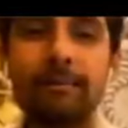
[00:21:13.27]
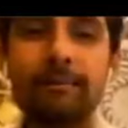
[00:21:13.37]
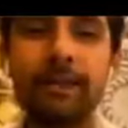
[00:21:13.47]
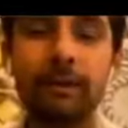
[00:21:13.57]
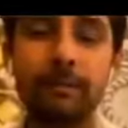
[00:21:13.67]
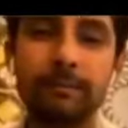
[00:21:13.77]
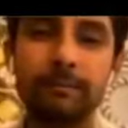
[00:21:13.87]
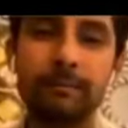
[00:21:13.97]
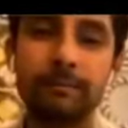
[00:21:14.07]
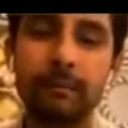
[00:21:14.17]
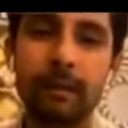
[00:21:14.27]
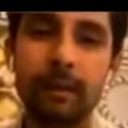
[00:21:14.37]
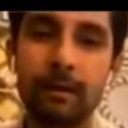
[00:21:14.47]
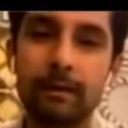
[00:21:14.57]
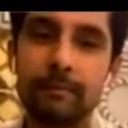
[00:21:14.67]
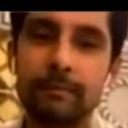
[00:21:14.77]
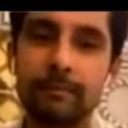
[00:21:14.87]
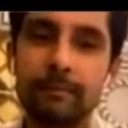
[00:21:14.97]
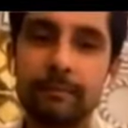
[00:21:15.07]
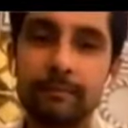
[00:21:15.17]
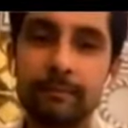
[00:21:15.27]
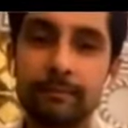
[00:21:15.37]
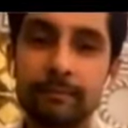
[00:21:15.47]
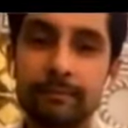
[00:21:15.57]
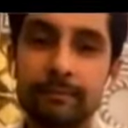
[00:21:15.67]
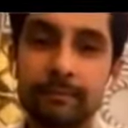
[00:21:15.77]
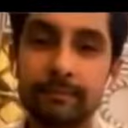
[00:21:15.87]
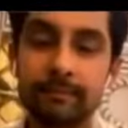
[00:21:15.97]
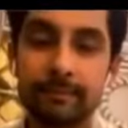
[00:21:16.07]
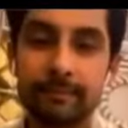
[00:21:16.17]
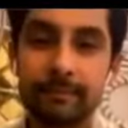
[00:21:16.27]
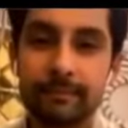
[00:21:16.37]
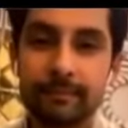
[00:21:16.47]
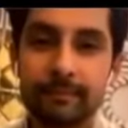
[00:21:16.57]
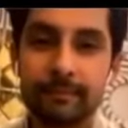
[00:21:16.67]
No words are spoken by the person on screen.